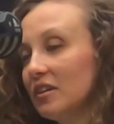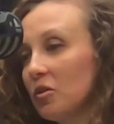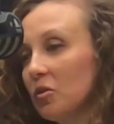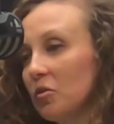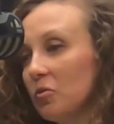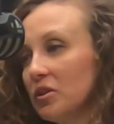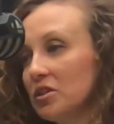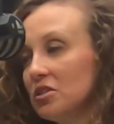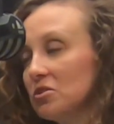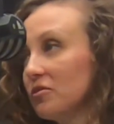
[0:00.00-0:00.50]

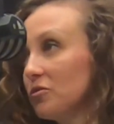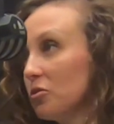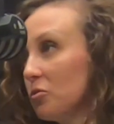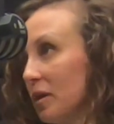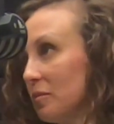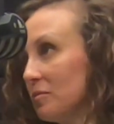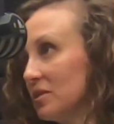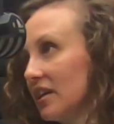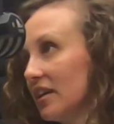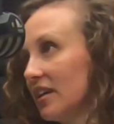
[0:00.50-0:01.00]
we do have a
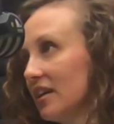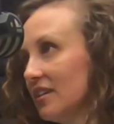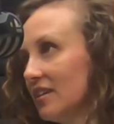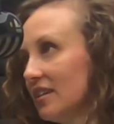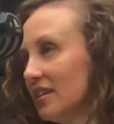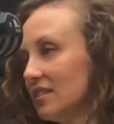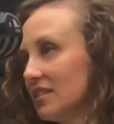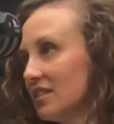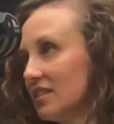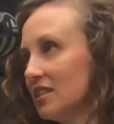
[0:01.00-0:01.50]
website.
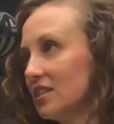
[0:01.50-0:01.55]
It's